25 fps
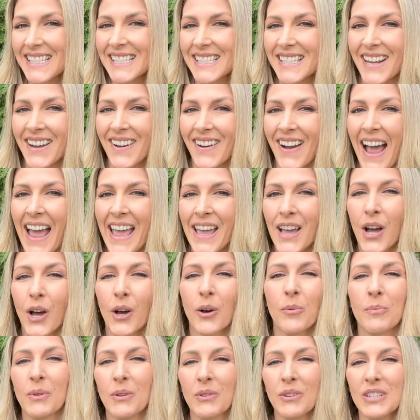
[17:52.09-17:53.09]
So I
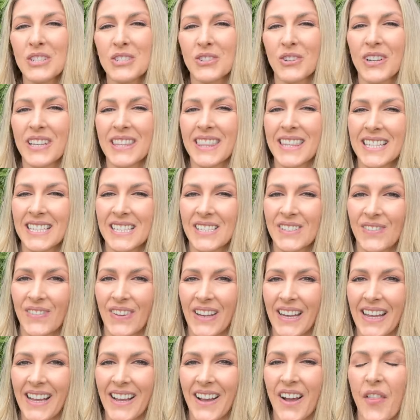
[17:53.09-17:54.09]
hope you enjoyed this
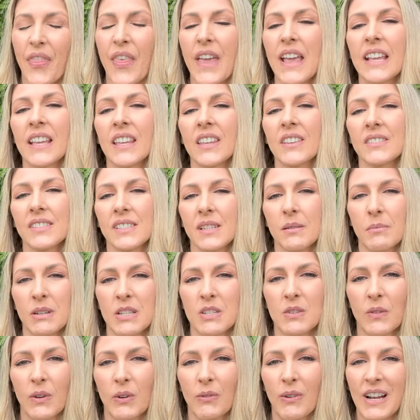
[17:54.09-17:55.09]
video. Thank you so
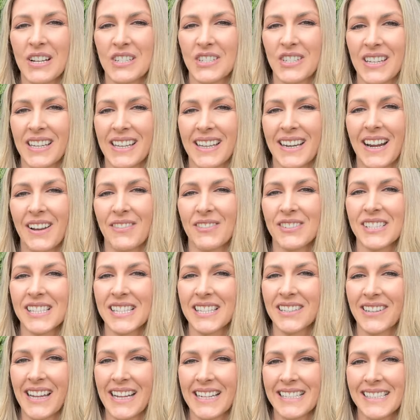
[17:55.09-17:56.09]
much for watching and I will see
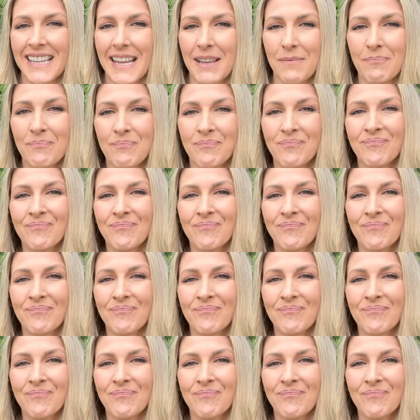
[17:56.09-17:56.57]
you next time.